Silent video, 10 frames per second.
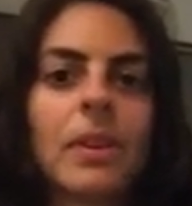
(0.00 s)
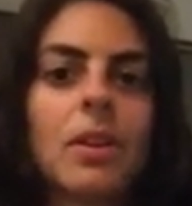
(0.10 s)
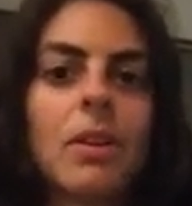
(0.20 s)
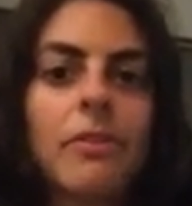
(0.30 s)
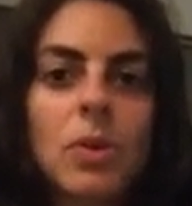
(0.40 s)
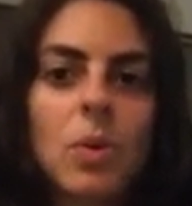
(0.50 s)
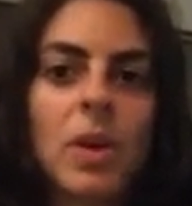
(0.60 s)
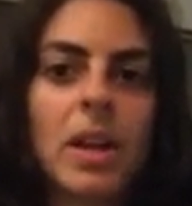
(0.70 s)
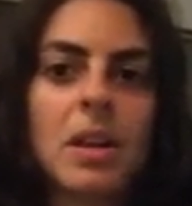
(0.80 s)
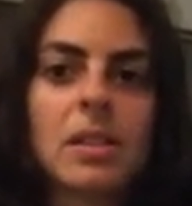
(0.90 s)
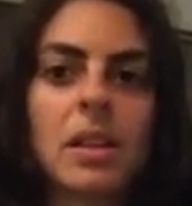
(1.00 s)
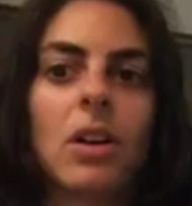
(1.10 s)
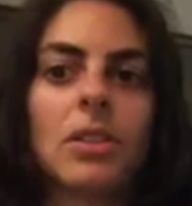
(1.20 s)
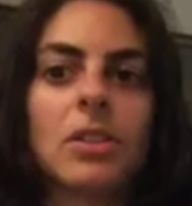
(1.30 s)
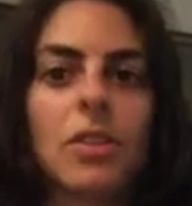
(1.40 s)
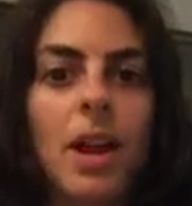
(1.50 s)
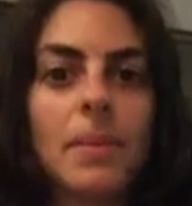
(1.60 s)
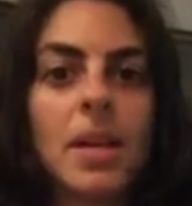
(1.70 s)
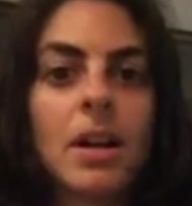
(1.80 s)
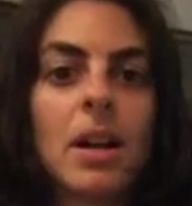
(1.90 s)
There are a few ways I'll
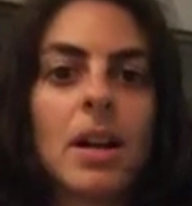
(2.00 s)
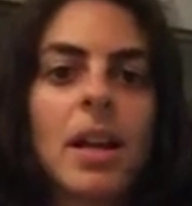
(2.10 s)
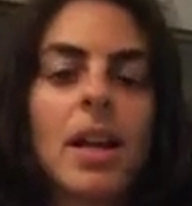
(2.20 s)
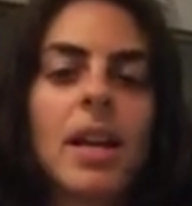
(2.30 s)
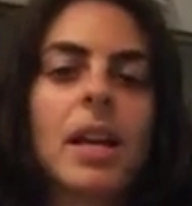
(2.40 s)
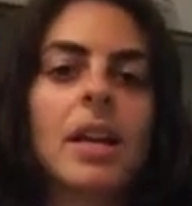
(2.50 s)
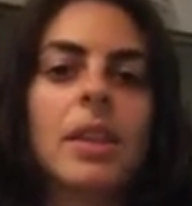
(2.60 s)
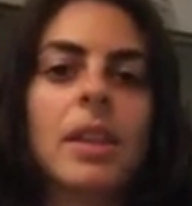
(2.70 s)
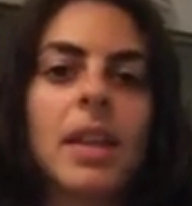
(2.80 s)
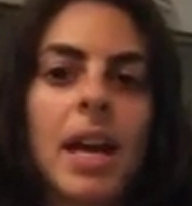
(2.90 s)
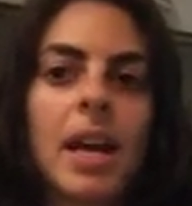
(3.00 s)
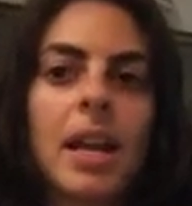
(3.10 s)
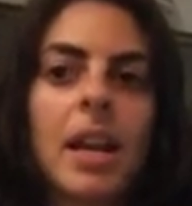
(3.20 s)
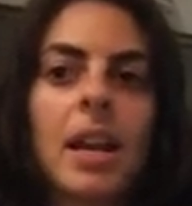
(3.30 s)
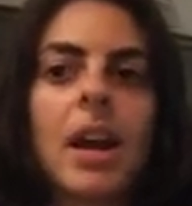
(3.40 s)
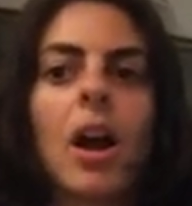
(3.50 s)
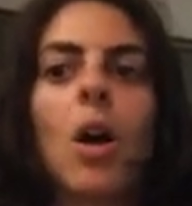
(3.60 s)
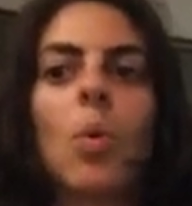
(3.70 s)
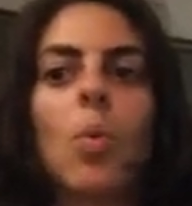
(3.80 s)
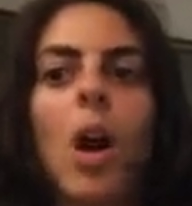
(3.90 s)
describe here, and then
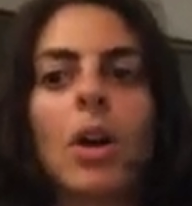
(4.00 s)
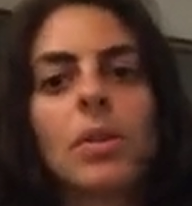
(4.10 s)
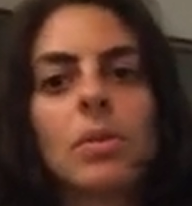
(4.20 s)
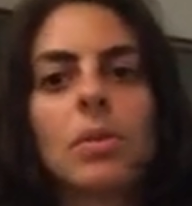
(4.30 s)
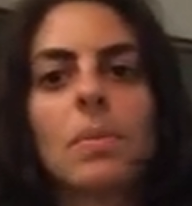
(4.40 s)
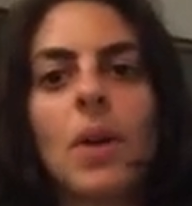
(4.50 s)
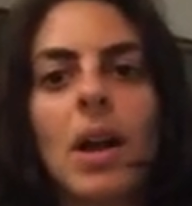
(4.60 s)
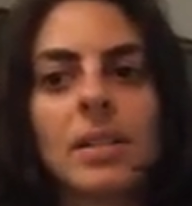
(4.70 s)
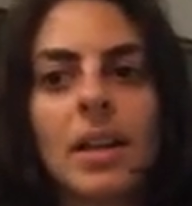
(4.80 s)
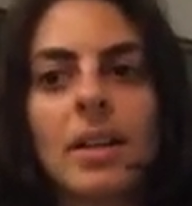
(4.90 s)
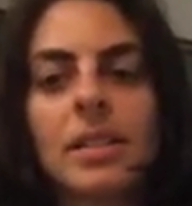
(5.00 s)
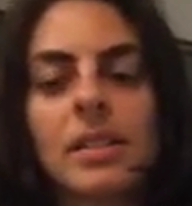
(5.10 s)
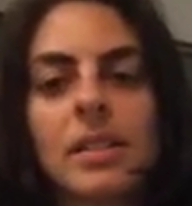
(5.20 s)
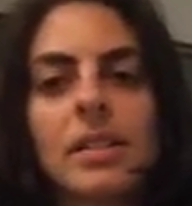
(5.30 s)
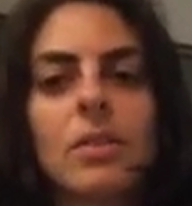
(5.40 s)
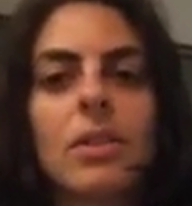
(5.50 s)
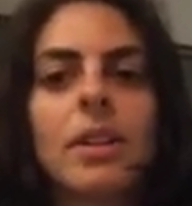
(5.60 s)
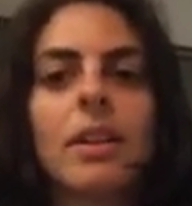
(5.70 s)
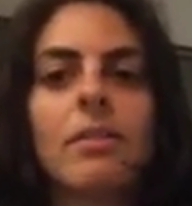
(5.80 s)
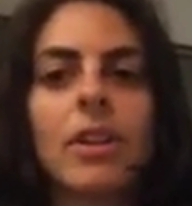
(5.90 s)
I'll walk you through a process to
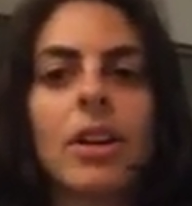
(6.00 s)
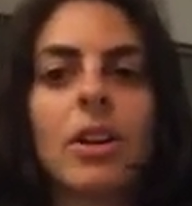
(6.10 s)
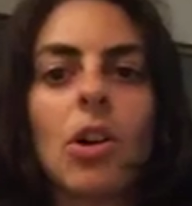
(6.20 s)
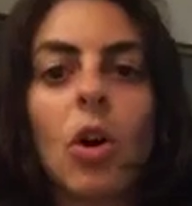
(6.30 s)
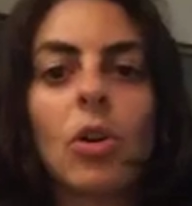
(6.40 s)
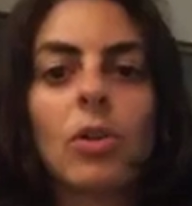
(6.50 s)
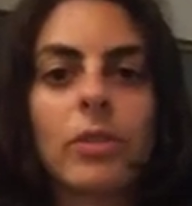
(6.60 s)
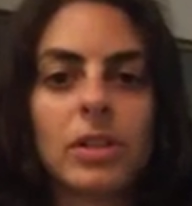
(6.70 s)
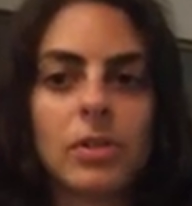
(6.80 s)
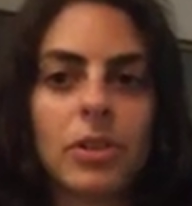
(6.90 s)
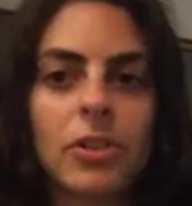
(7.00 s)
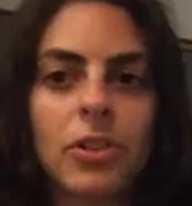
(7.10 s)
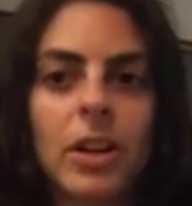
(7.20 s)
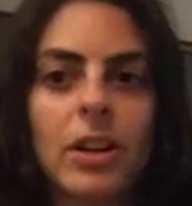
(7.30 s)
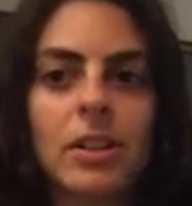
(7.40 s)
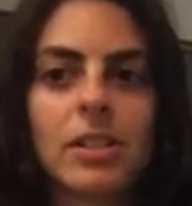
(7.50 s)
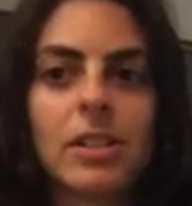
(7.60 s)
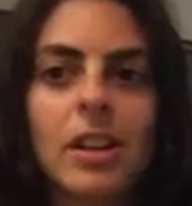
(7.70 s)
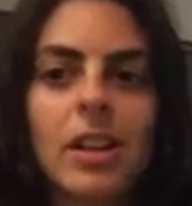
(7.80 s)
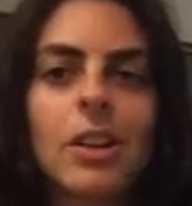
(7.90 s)
identify your own resource triggers
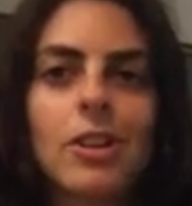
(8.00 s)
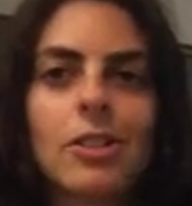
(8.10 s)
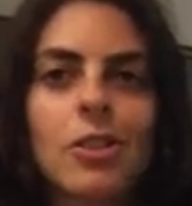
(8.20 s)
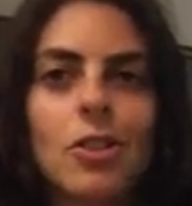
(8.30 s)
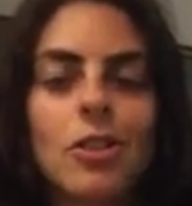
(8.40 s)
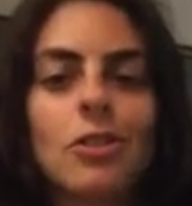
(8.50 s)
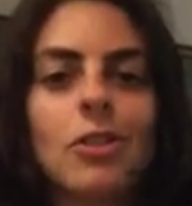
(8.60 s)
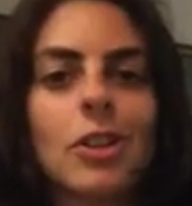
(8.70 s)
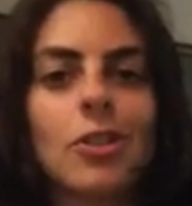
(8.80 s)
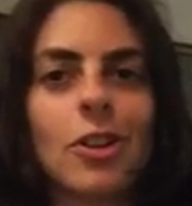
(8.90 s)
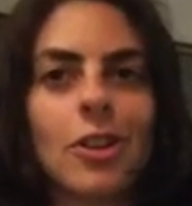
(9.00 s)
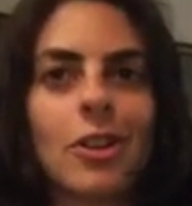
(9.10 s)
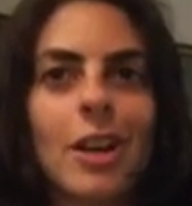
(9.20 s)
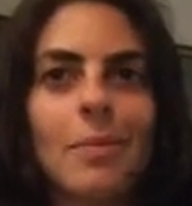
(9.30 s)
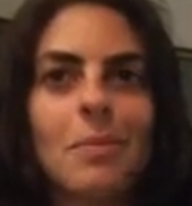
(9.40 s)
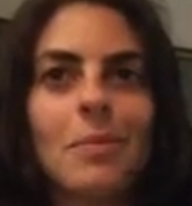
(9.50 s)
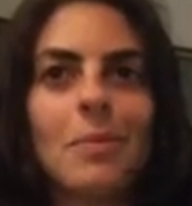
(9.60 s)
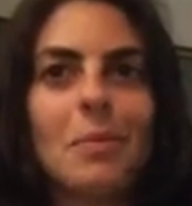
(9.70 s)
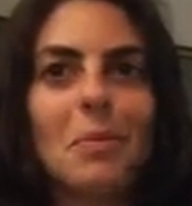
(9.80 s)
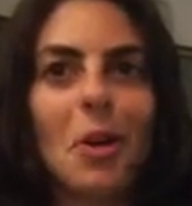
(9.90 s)
so you can trigger them
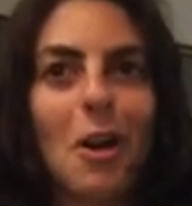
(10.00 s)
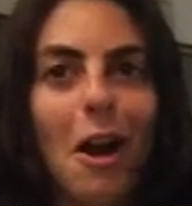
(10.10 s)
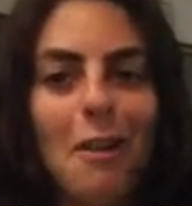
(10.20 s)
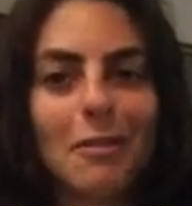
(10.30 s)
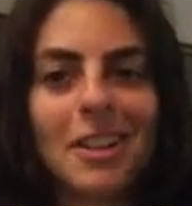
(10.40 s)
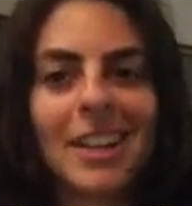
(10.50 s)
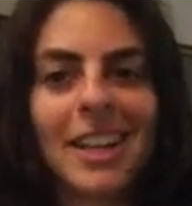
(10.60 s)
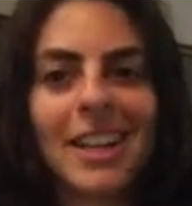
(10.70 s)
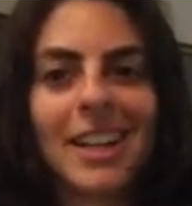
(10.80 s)
more often.